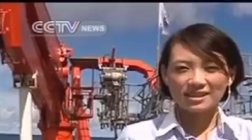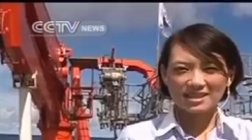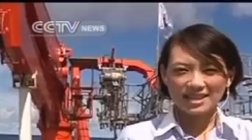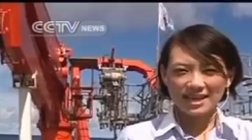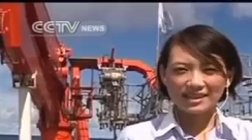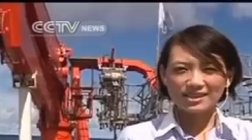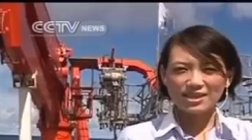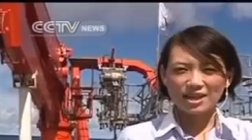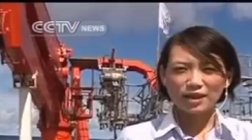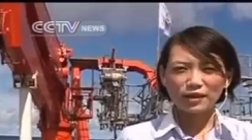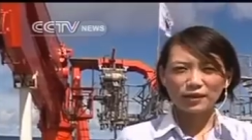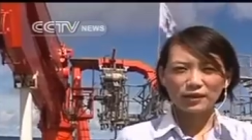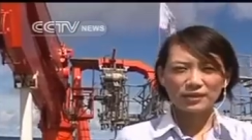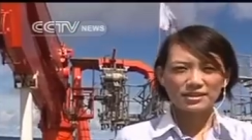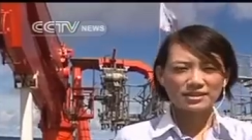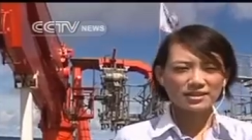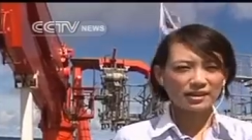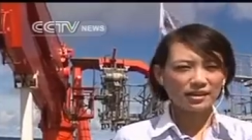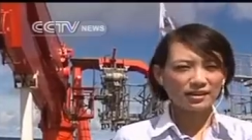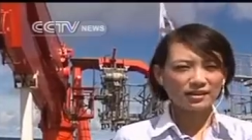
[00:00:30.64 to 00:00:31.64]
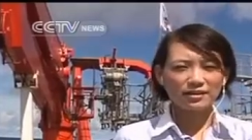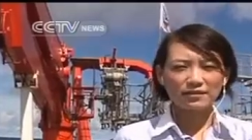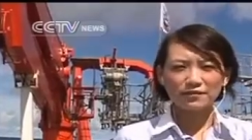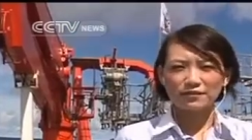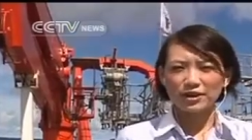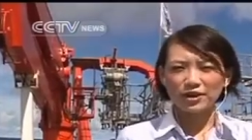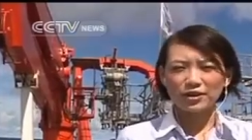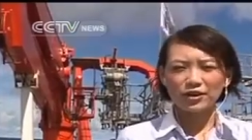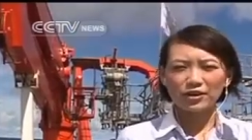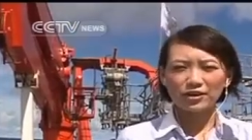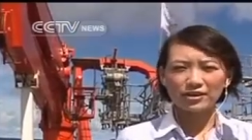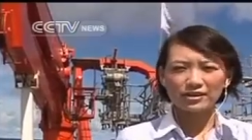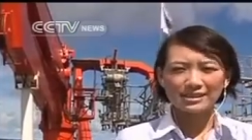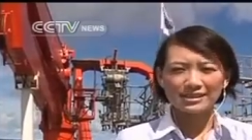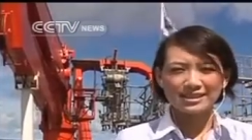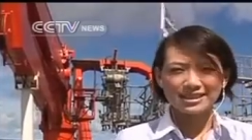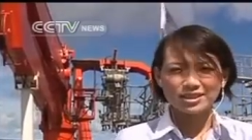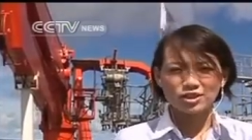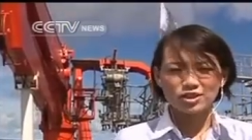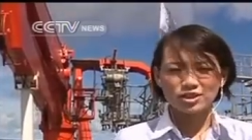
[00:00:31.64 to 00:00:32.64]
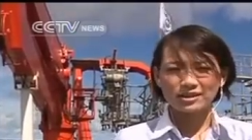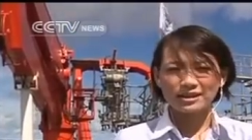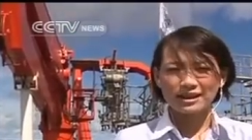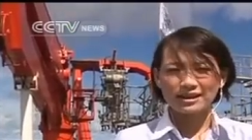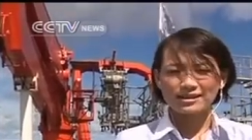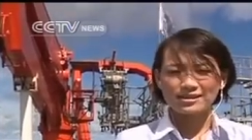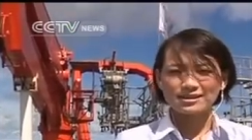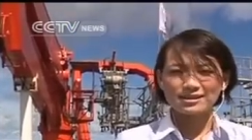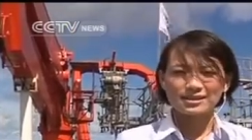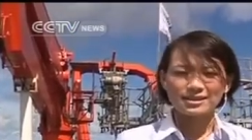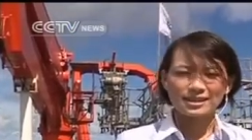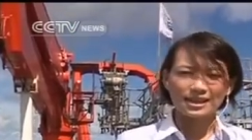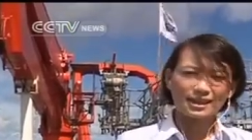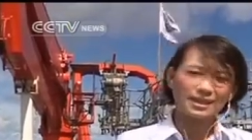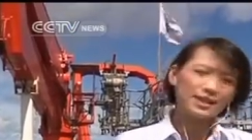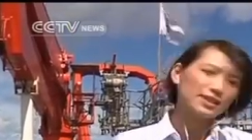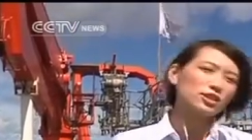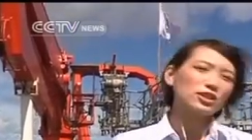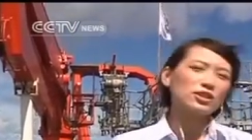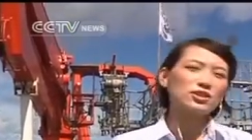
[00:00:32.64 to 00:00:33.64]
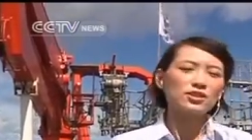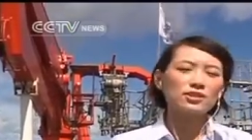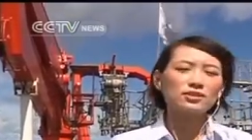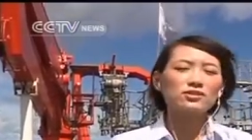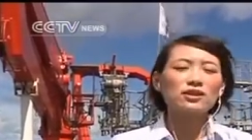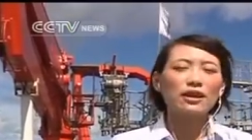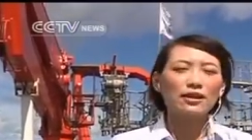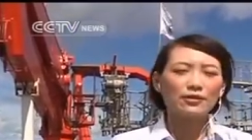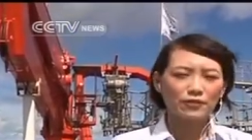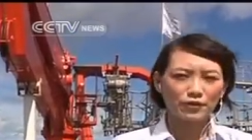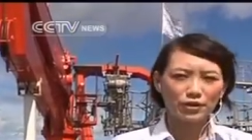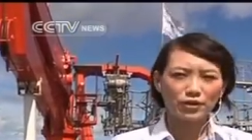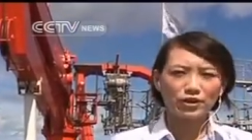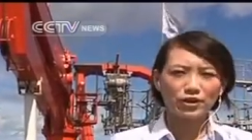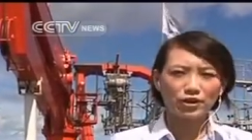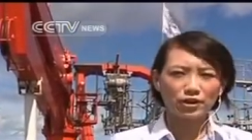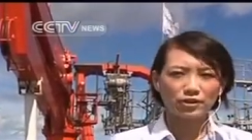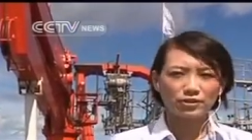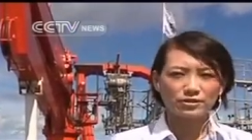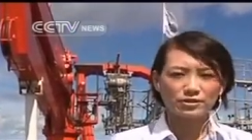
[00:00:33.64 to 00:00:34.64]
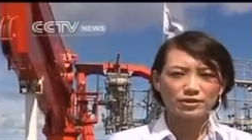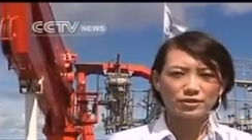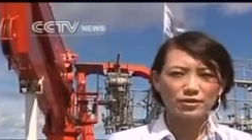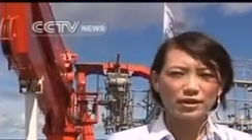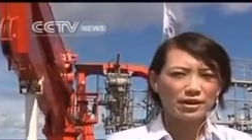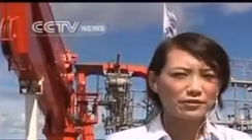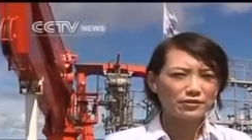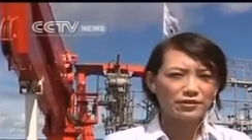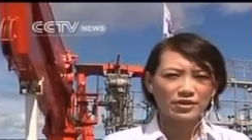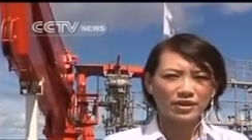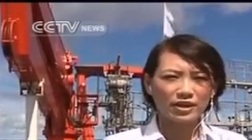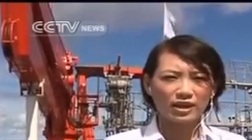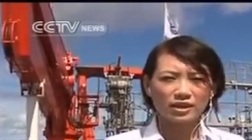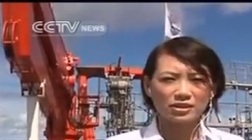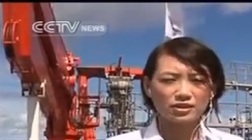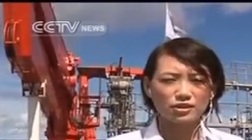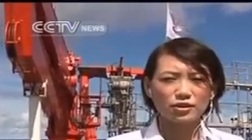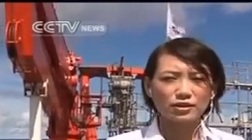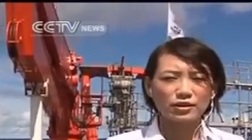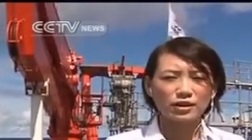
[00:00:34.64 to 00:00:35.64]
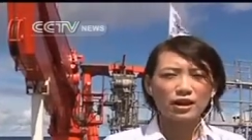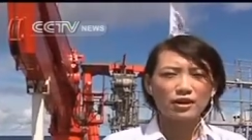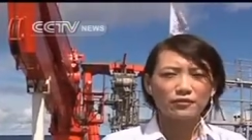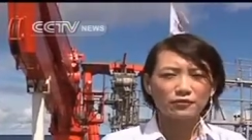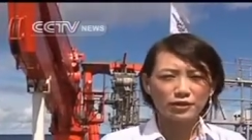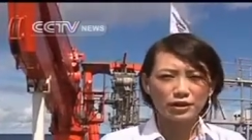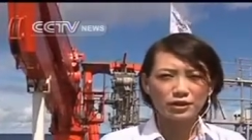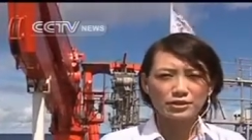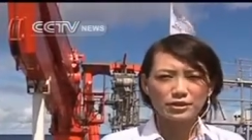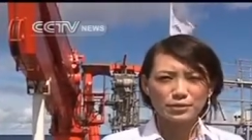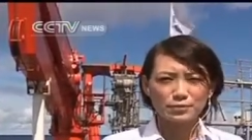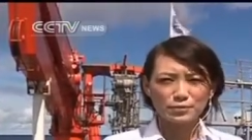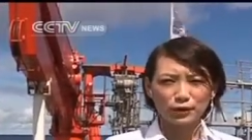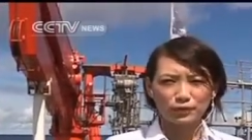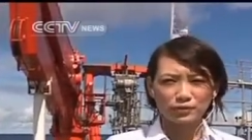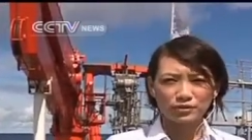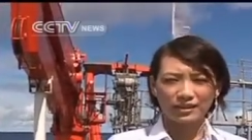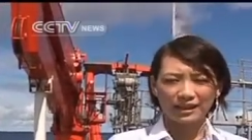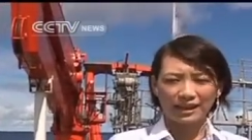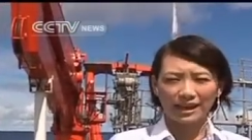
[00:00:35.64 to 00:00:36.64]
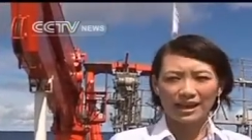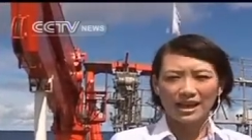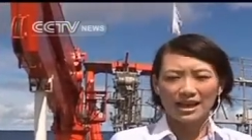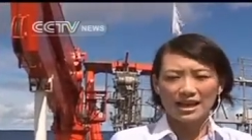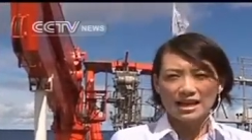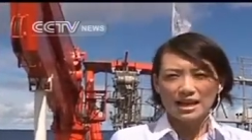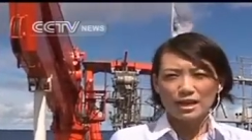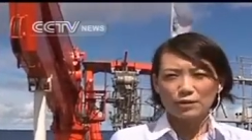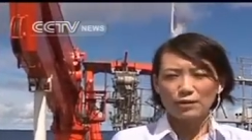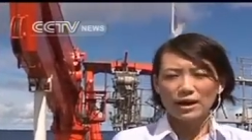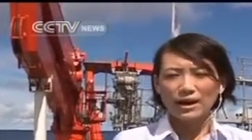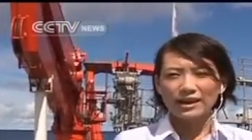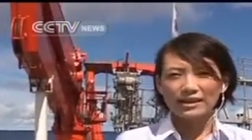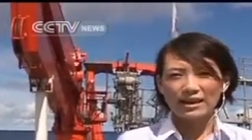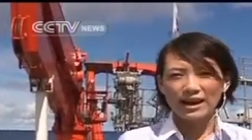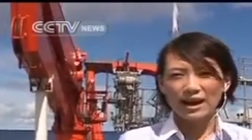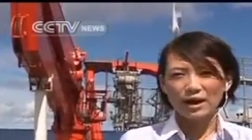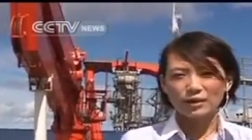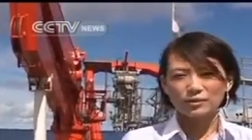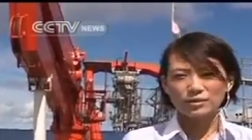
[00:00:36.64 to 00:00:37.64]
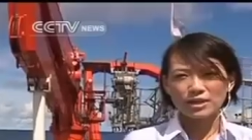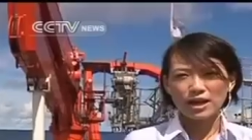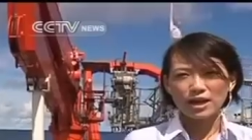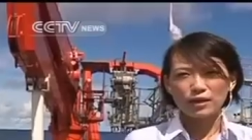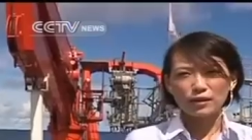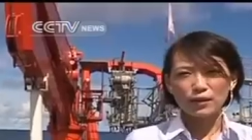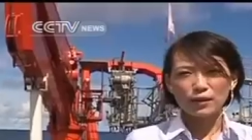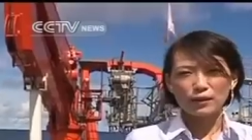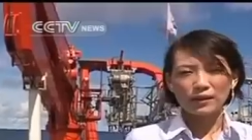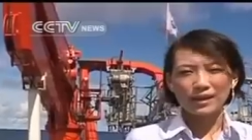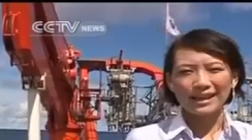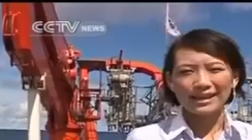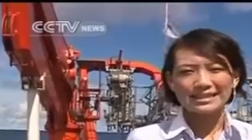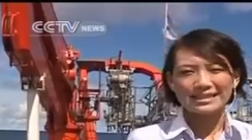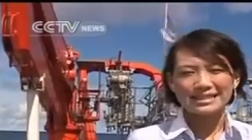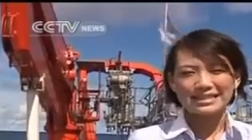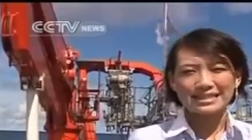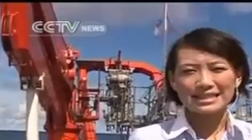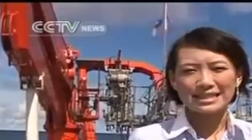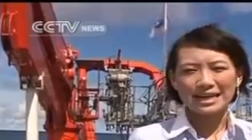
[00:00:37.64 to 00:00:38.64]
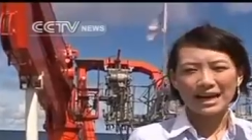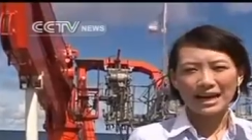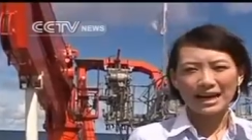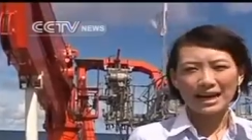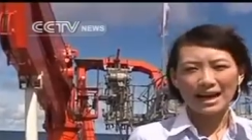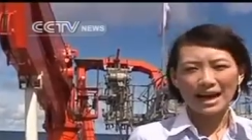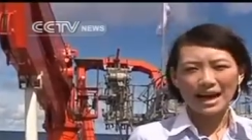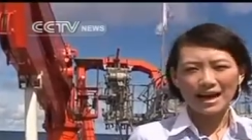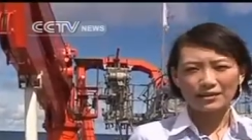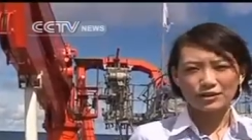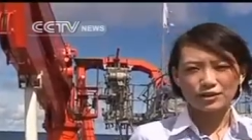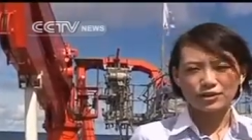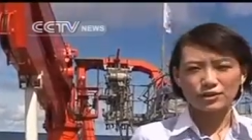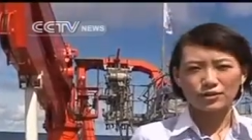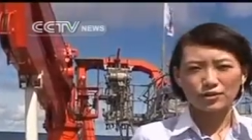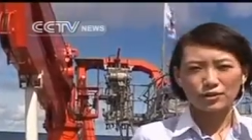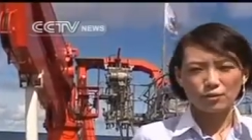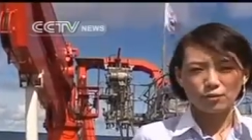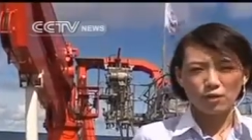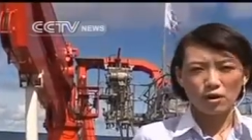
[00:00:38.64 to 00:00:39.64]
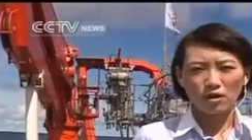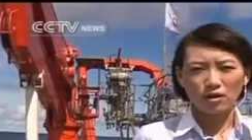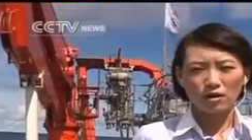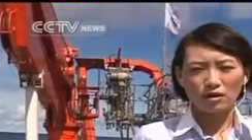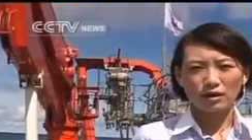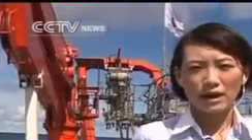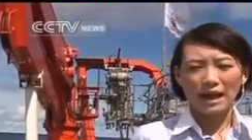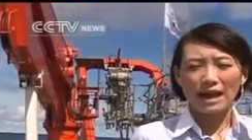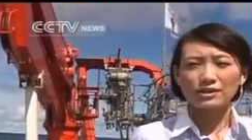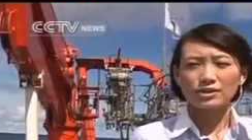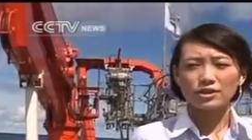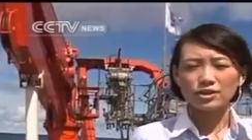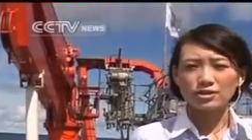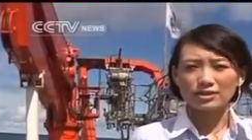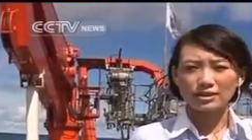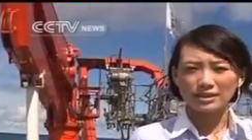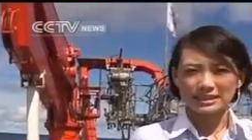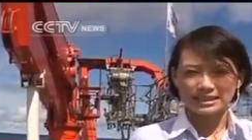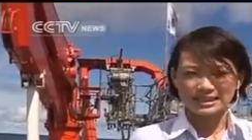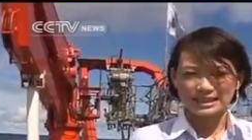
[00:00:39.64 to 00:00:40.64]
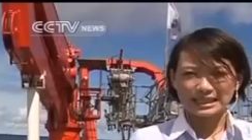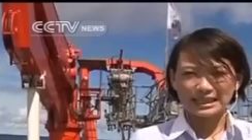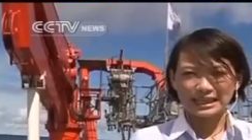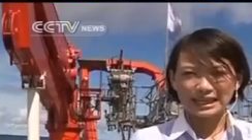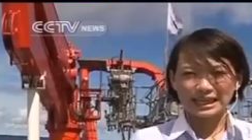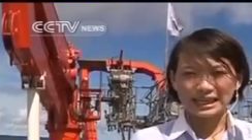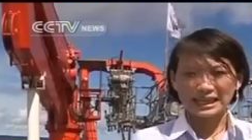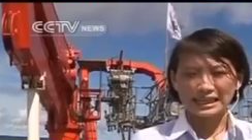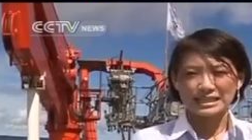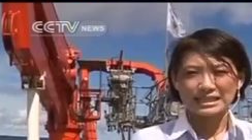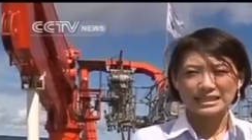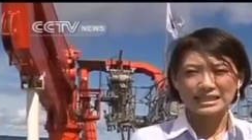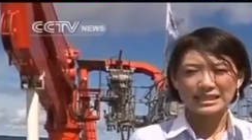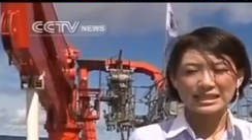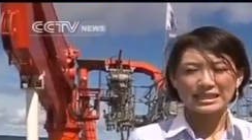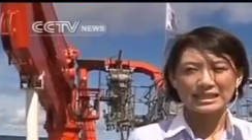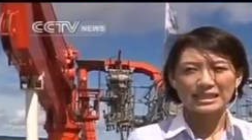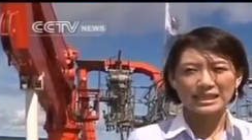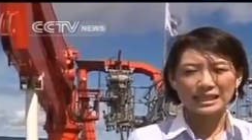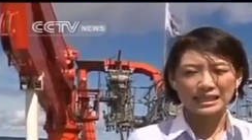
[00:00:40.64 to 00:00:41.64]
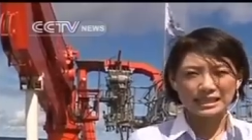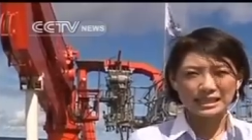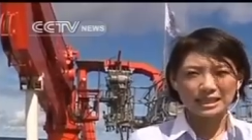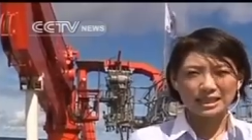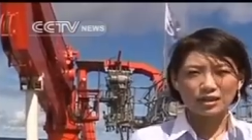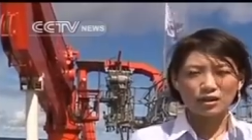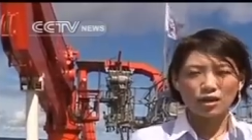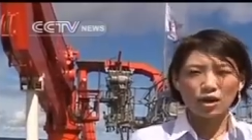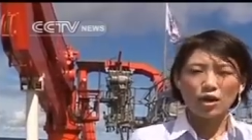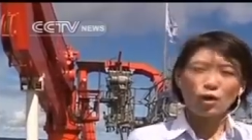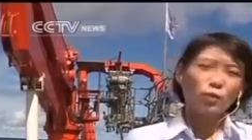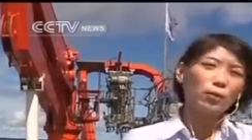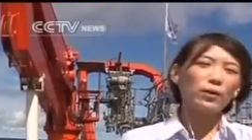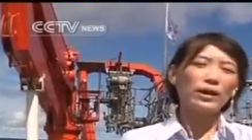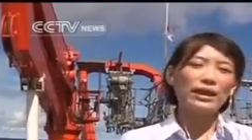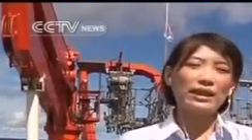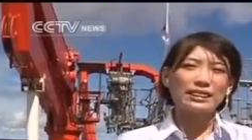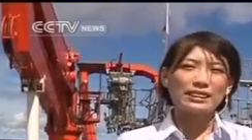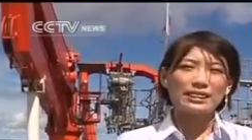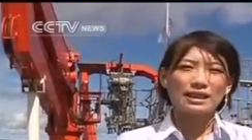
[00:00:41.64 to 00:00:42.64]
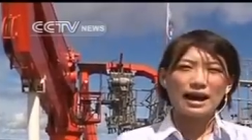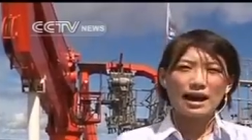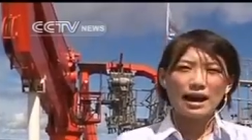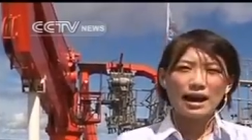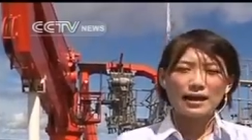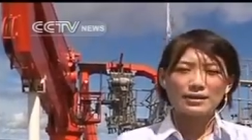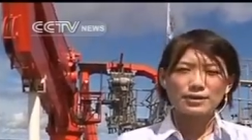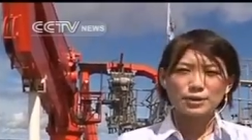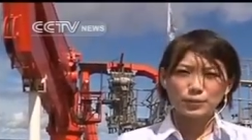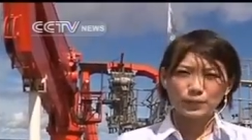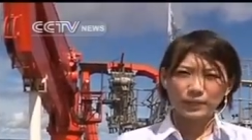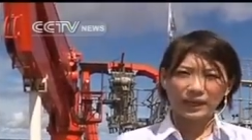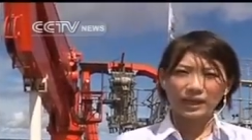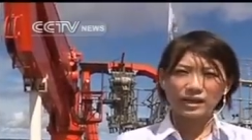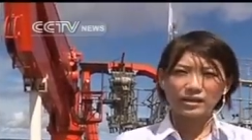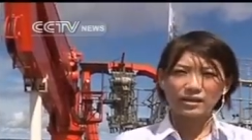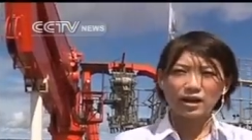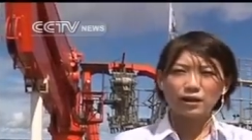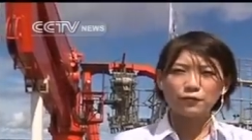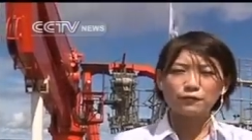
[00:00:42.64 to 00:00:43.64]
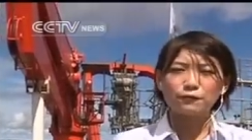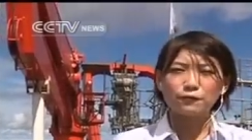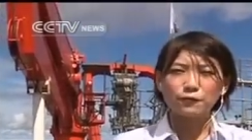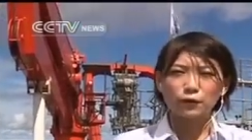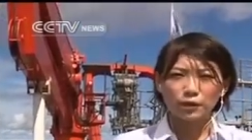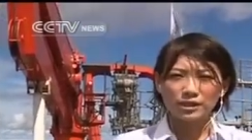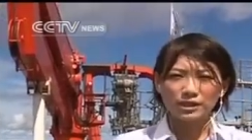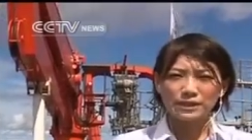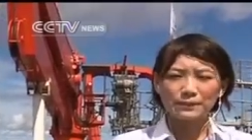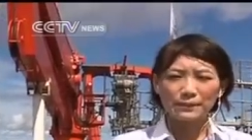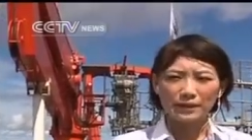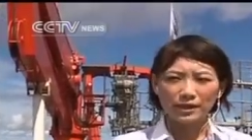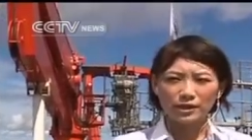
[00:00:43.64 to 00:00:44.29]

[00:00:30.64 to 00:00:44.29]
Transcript: today Jiaolong is in a very good condition and the sea conditions are very good, so everything is going on very smoothly. Right now, Jiaolong is under the sea. It is descending with a speed of 40